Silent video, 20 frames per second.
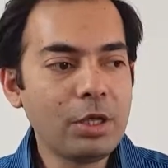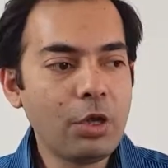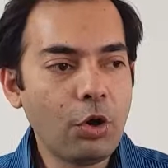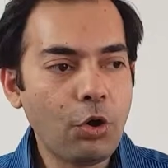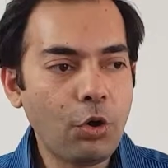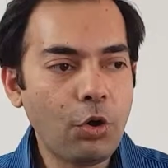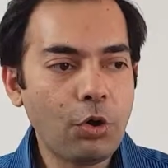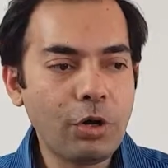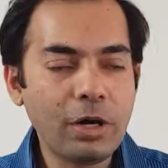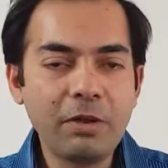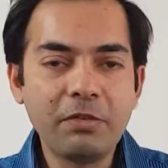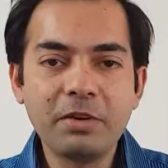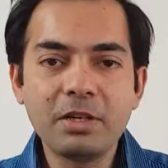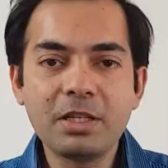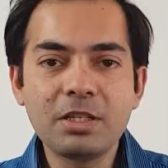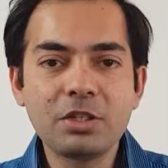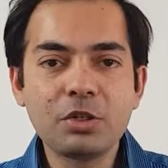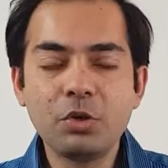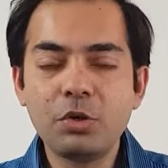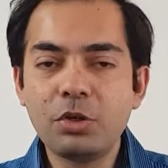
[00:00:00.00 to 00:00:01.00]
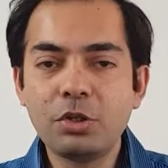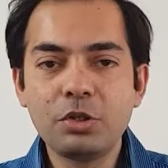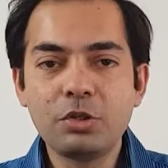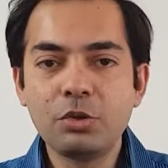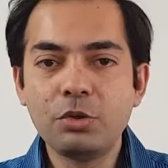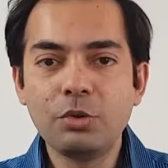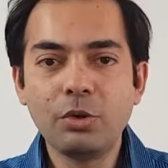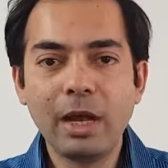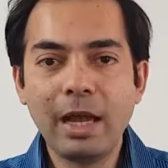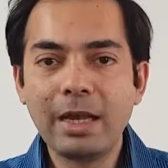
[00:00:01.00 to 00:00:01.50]
or if it is going
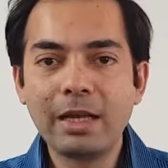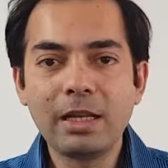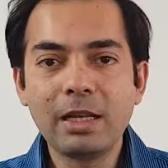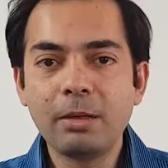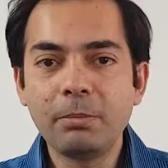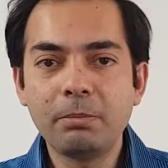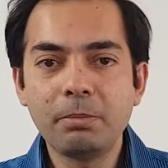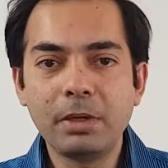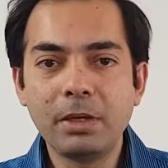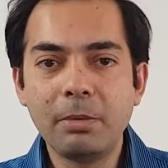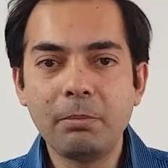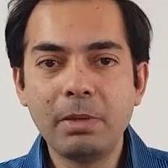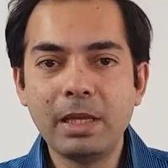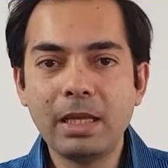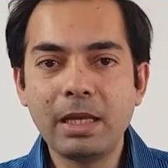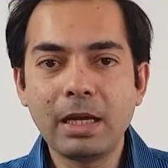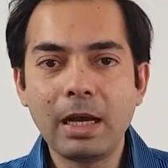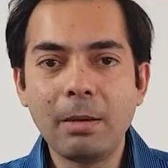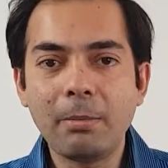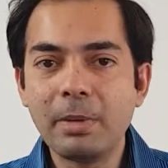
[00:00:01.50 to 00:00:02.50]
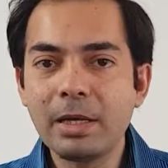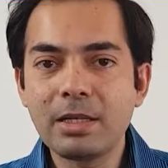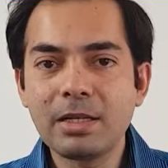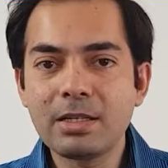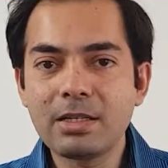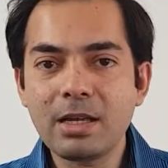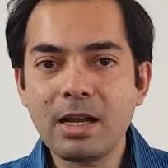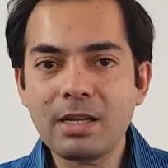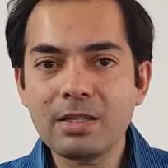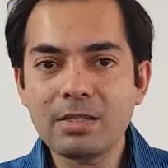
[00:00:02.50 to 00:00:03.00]
to end up being a big
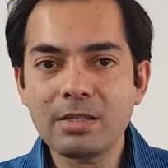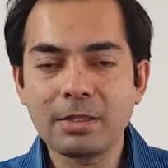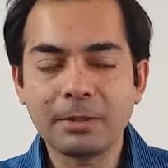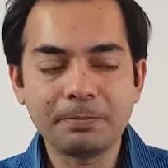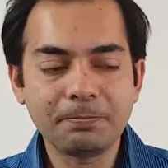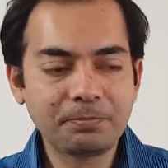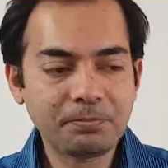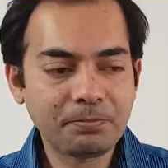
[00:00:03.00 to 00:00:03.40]
disaster.